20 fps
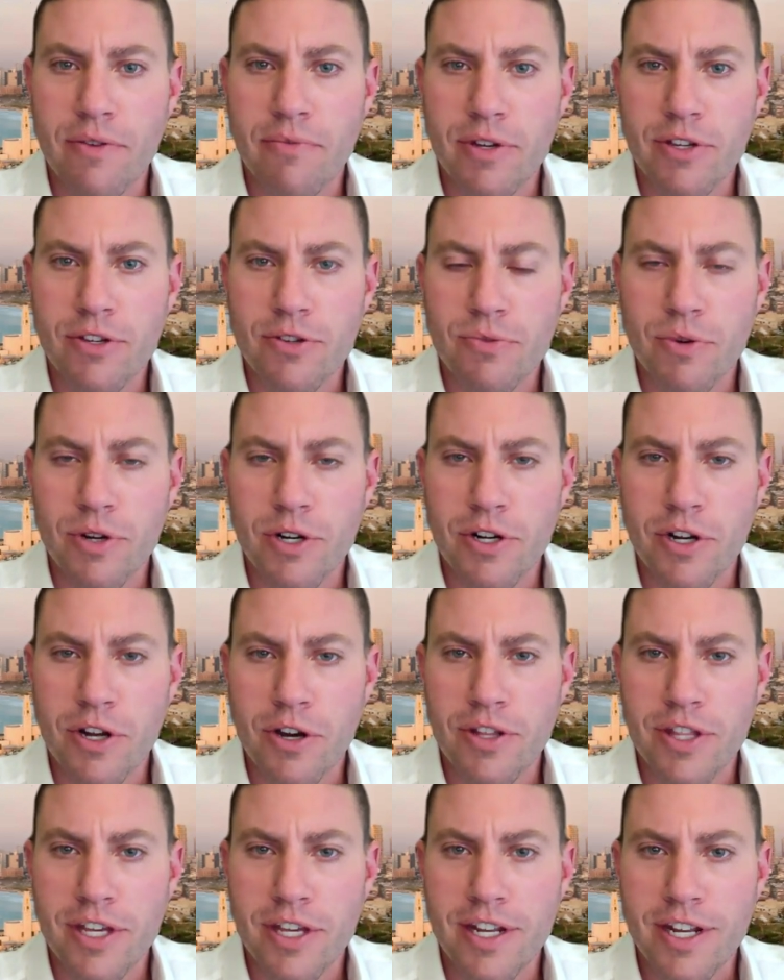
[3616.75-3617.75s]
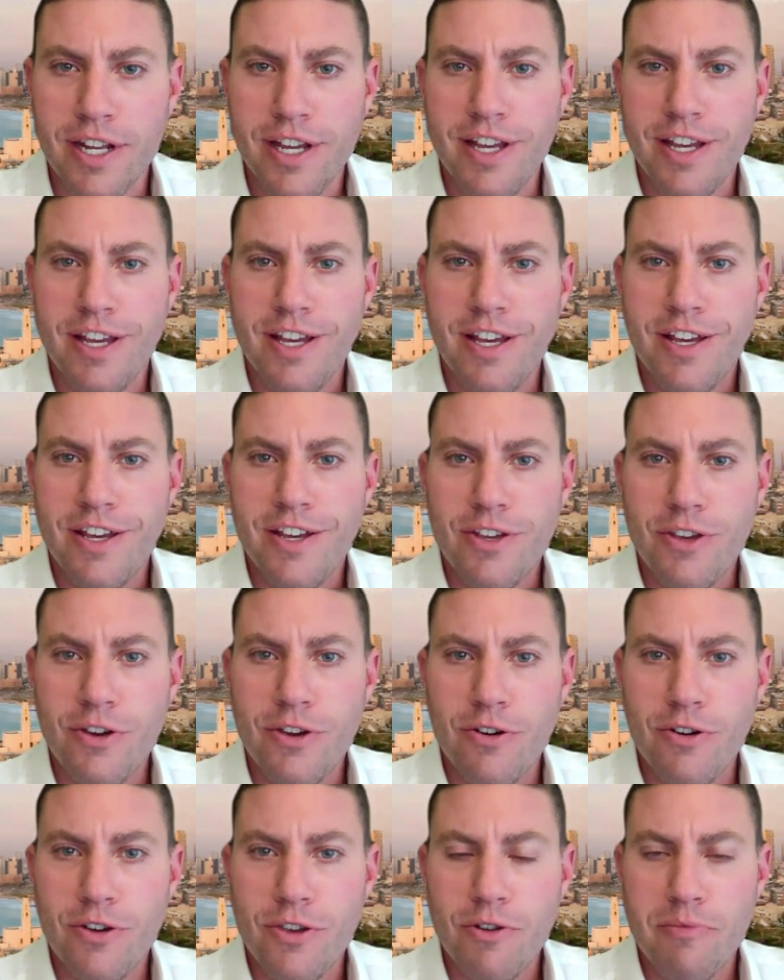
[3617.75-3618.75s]
And we just want to know that
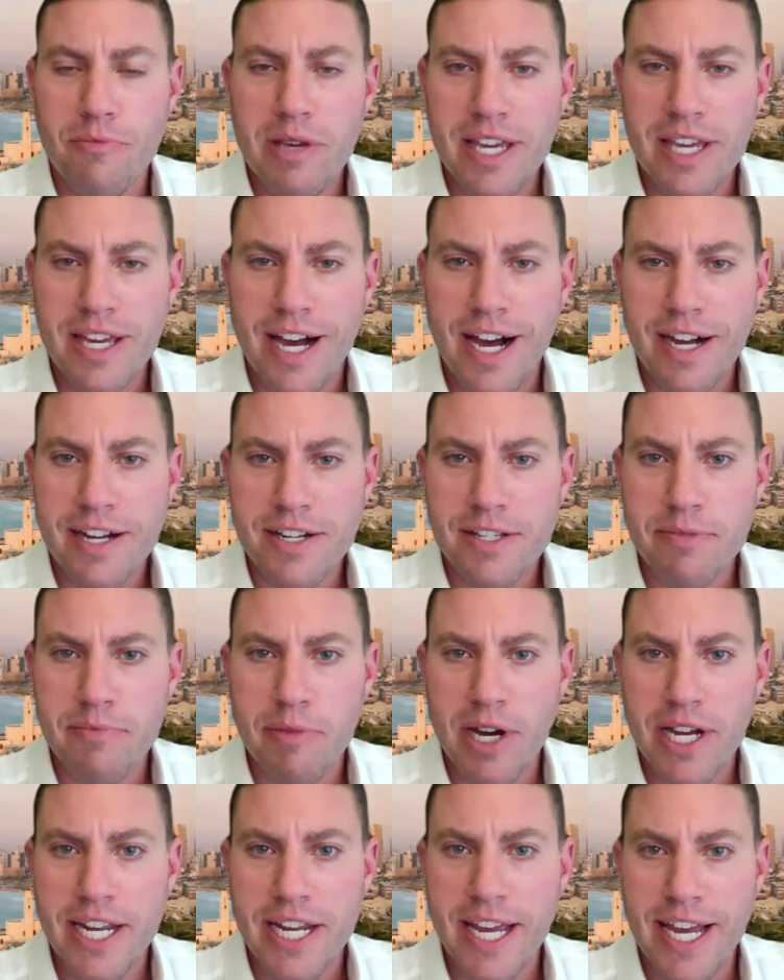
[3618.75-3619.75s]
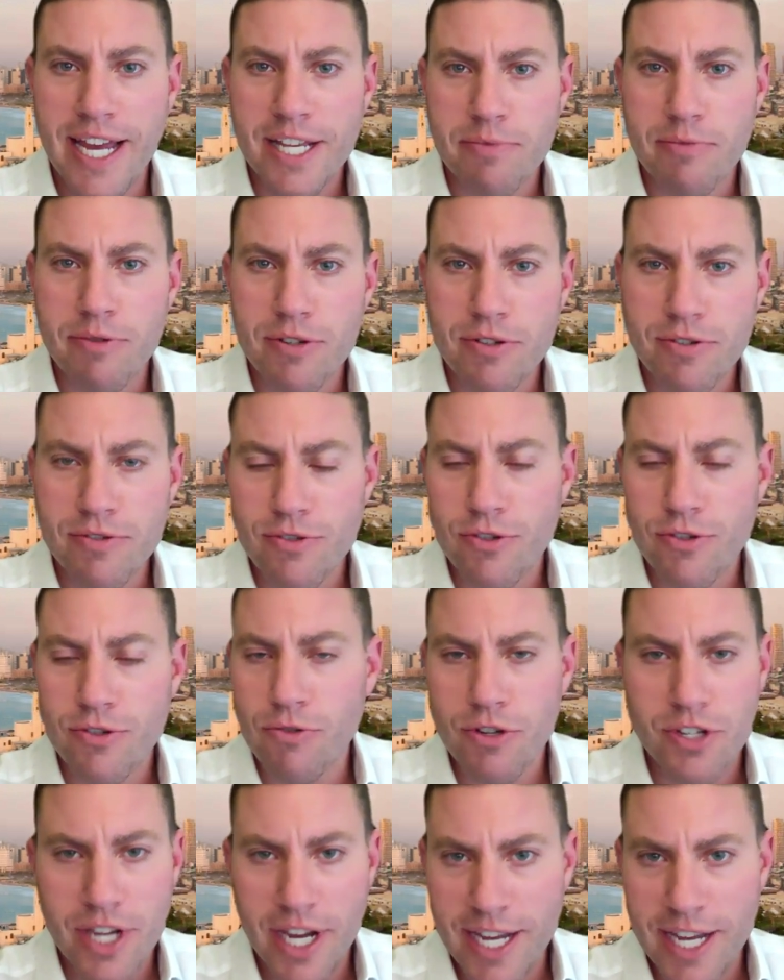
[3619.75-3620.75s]
you're being hugged by
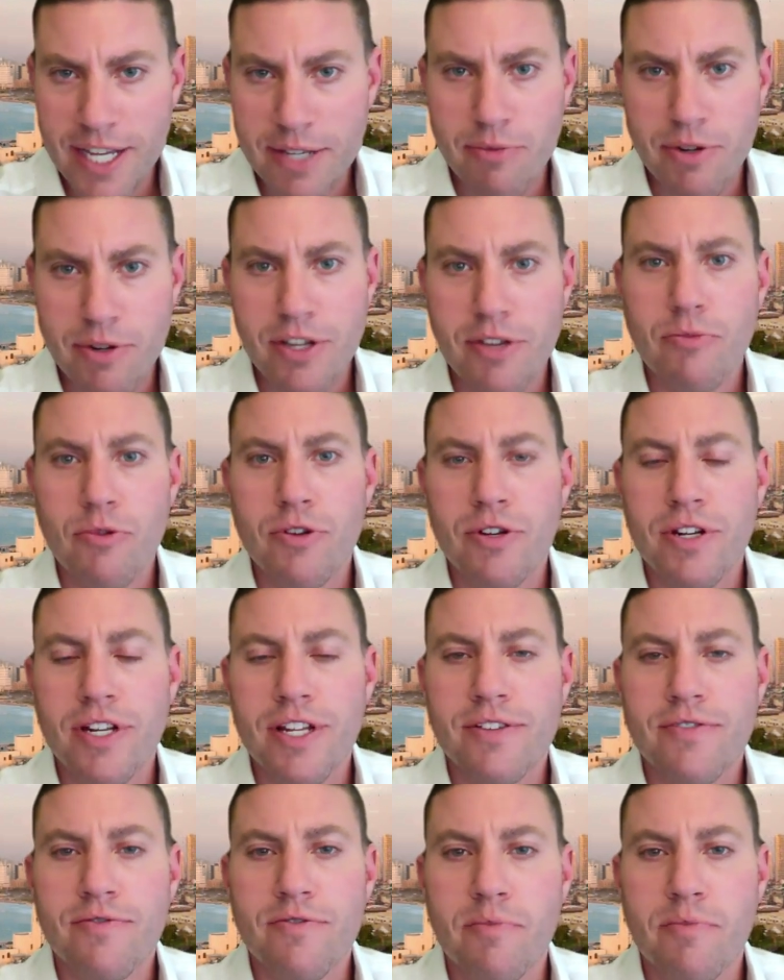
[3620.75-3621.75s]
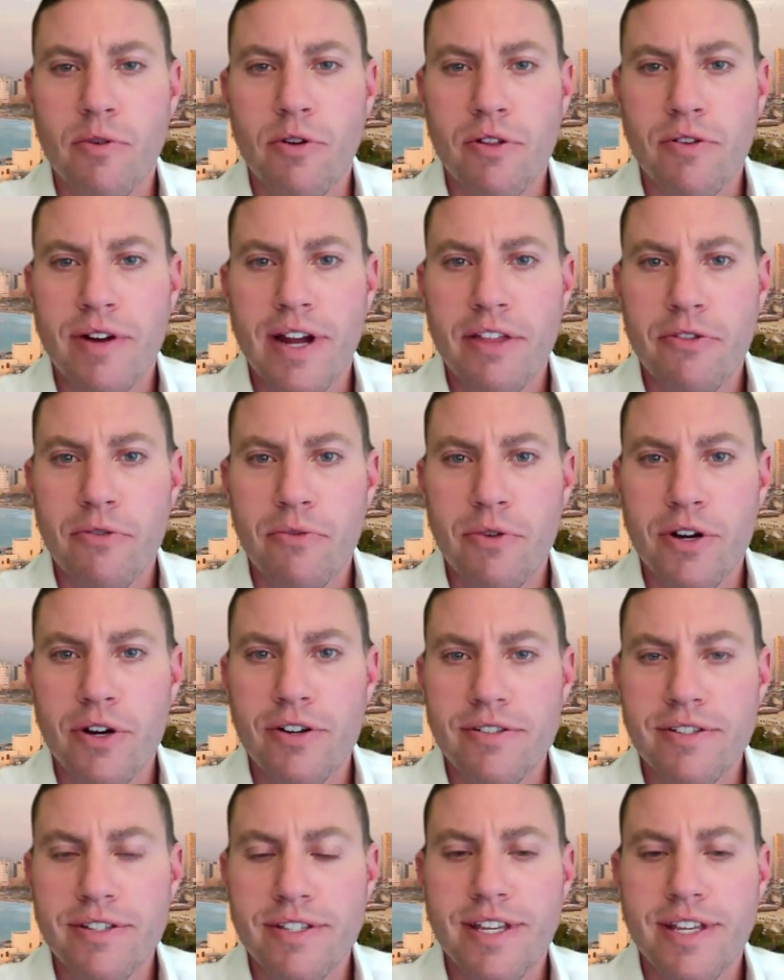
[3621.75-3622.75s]
Jewish diaspora communities from all around the
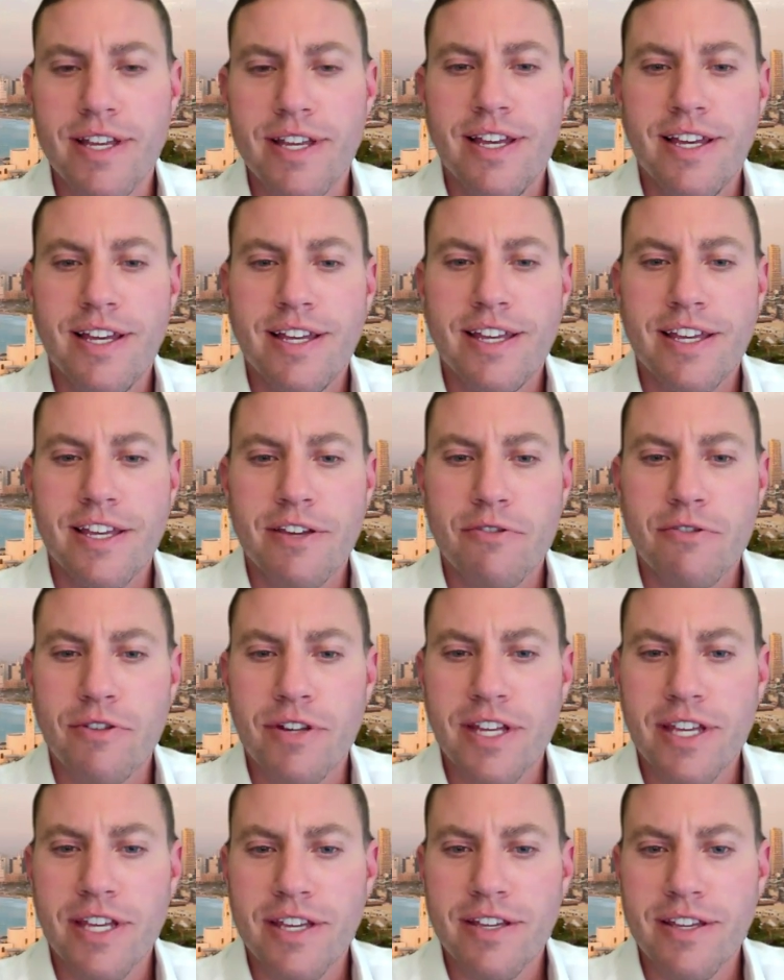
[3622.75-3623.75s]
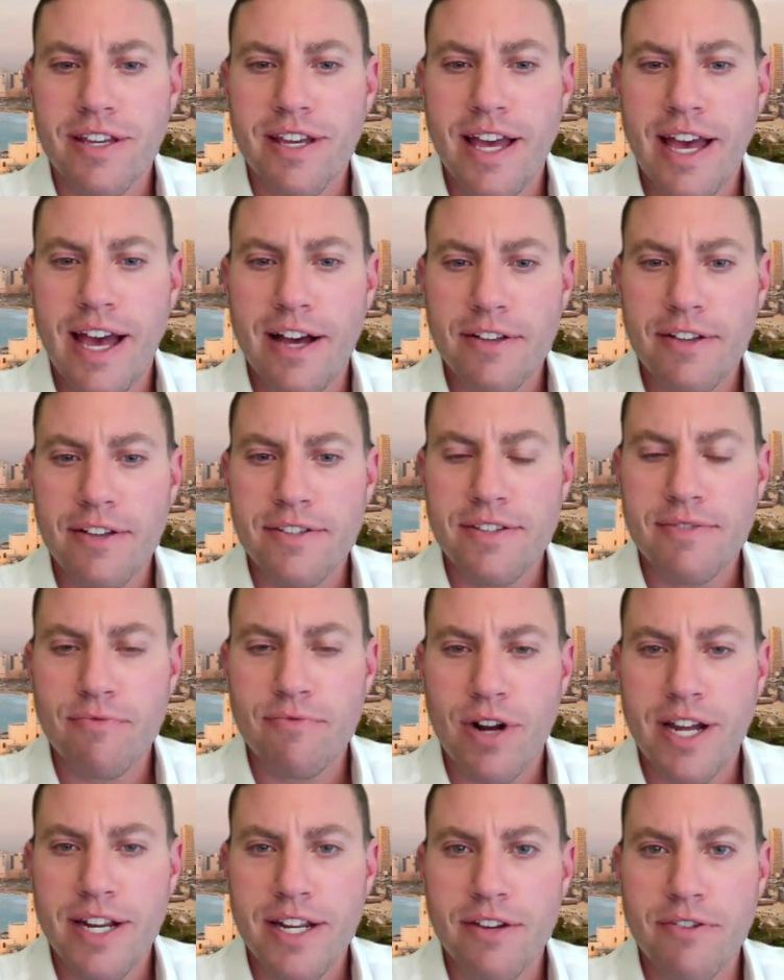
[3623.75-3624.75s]
world, including ours
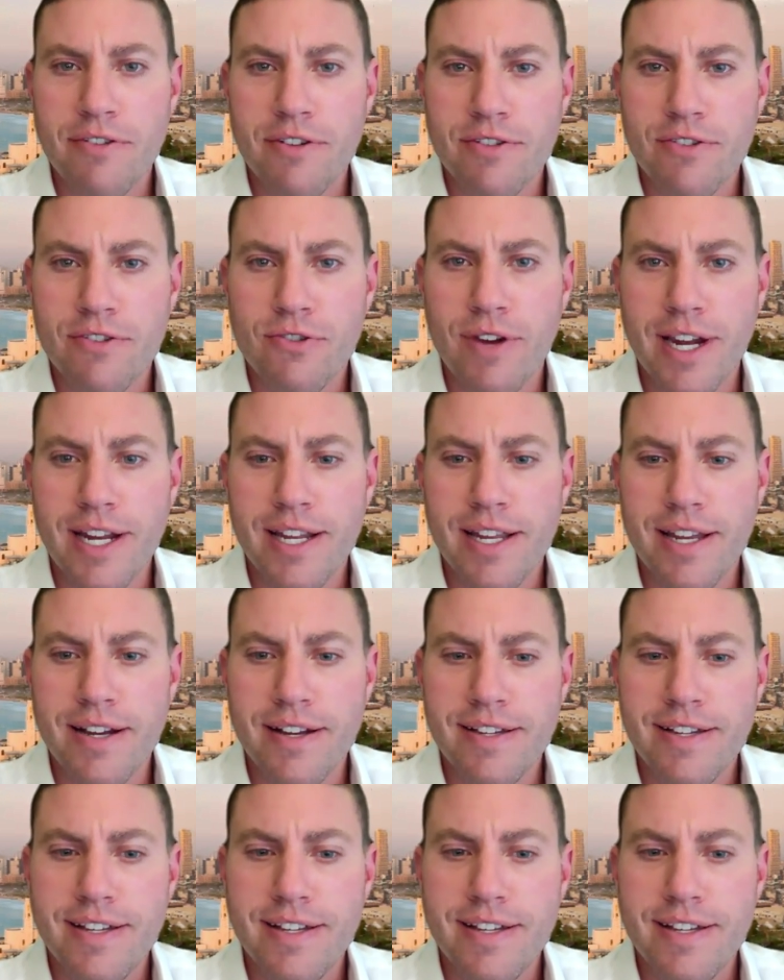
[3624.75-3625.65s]
right here in Australia.